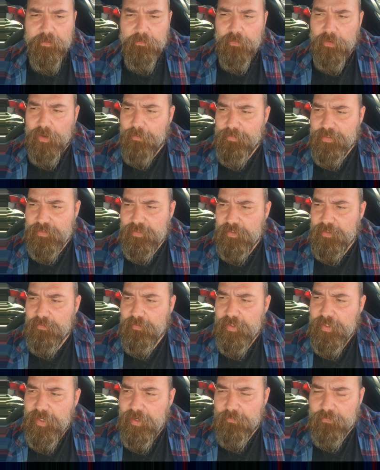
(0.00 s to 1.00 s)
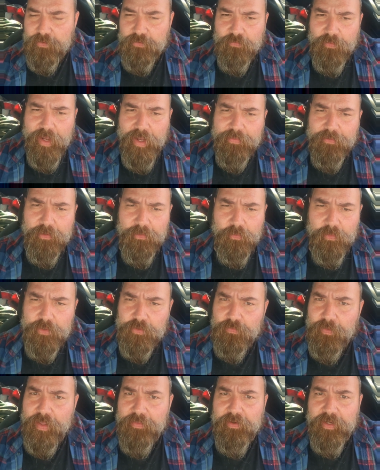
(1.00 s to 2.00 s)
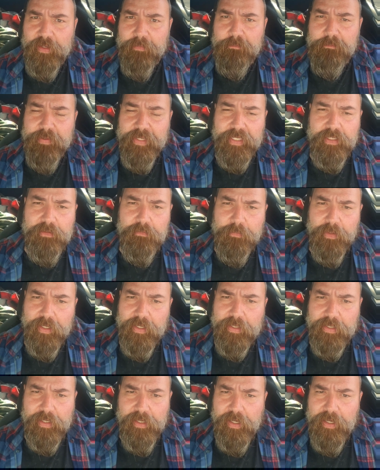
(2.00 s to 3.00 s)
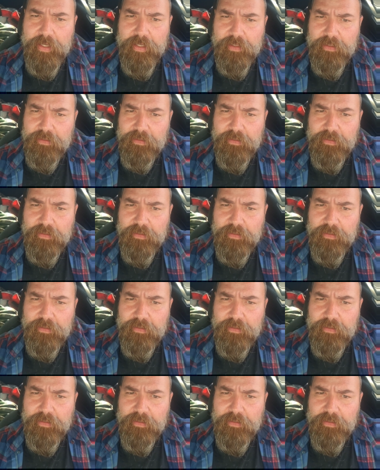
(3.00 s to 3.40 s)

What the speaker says: Well, I'm going to tell you right now, would you rather get beaten by a guy?